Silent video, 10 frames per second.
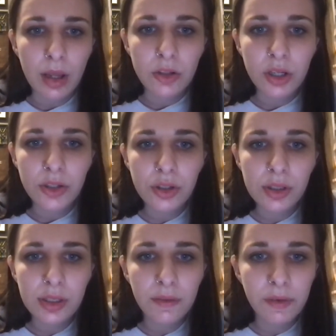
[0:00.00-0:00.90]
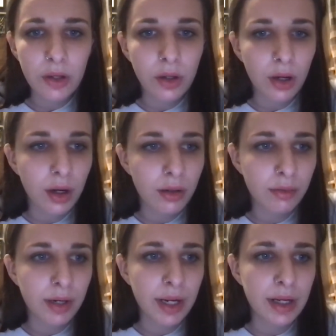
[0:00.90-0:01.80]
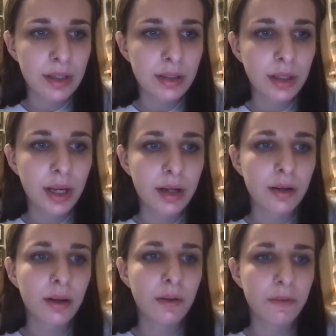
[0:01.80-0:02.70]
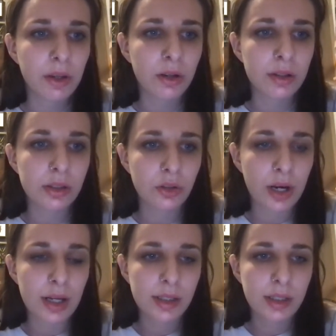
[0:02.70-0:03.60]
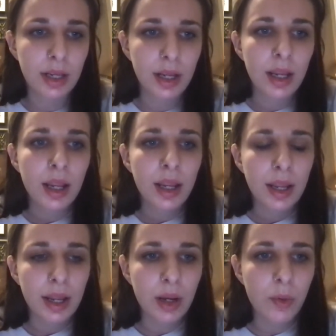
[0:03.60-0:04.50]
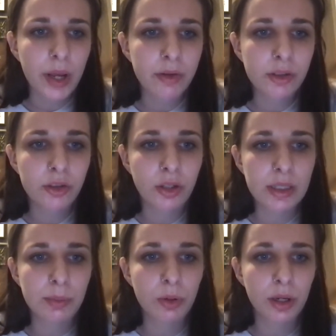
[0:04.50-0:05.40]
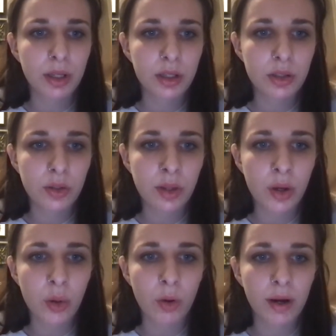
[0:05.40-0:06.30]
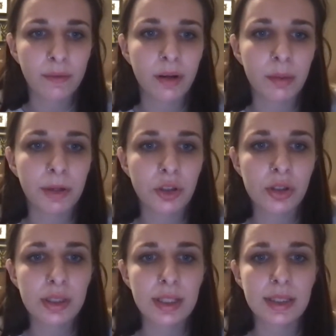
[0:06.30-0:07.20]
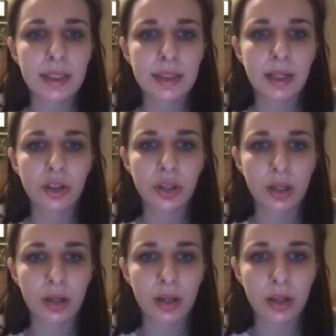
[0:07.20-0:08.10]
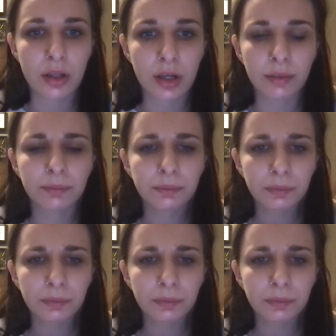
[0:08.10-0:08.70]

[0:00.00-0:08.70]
Changes in fetal heart rate indicated fetal distress. AY was transported to the OR for emergency C section under